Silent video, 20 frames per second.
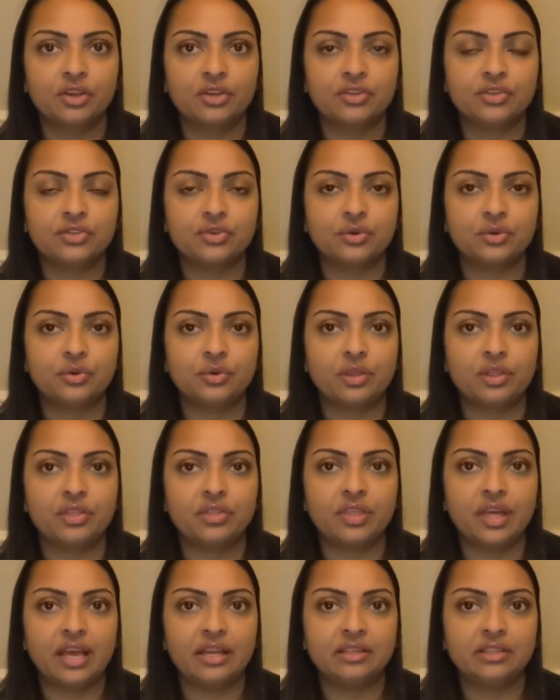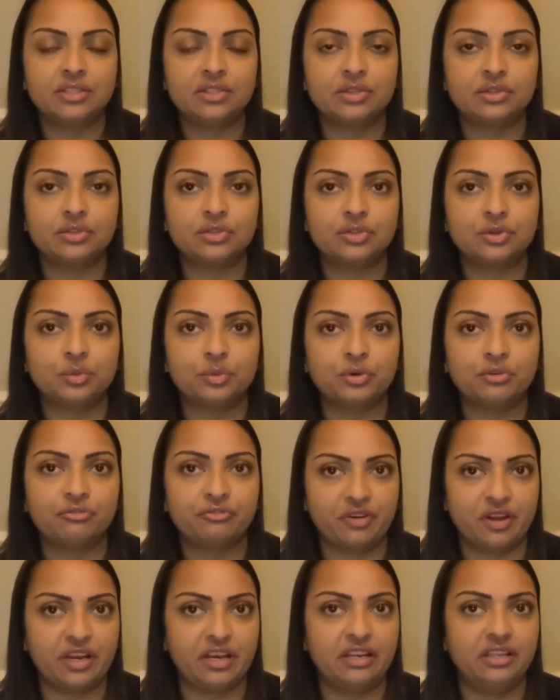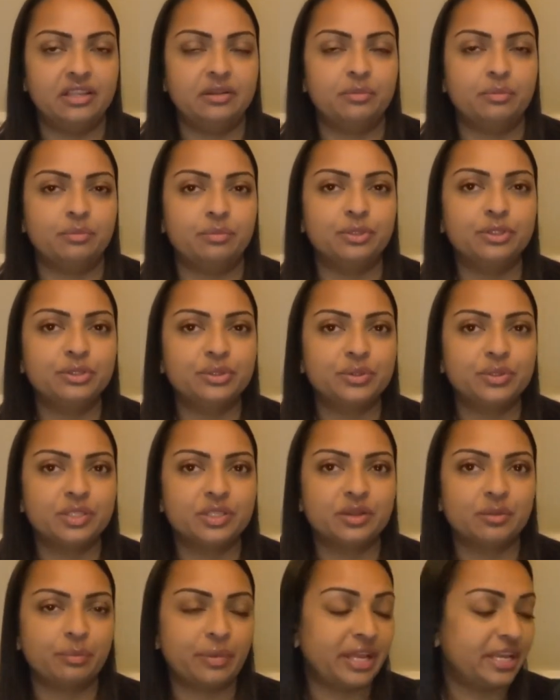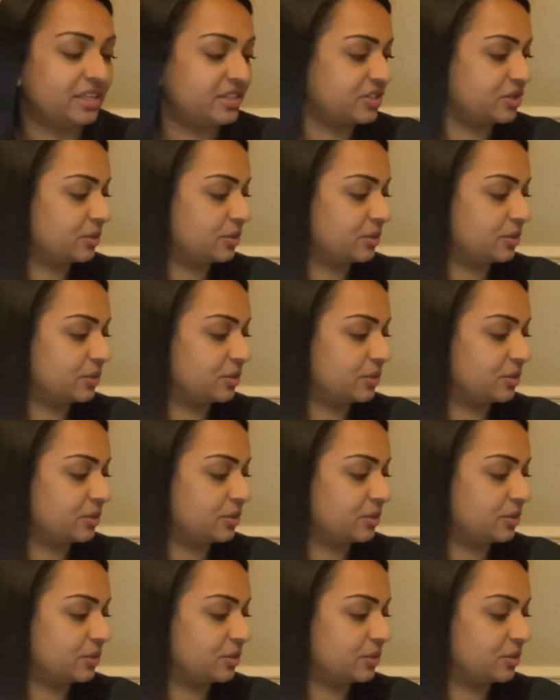So that's super fun, the blues and the pinks.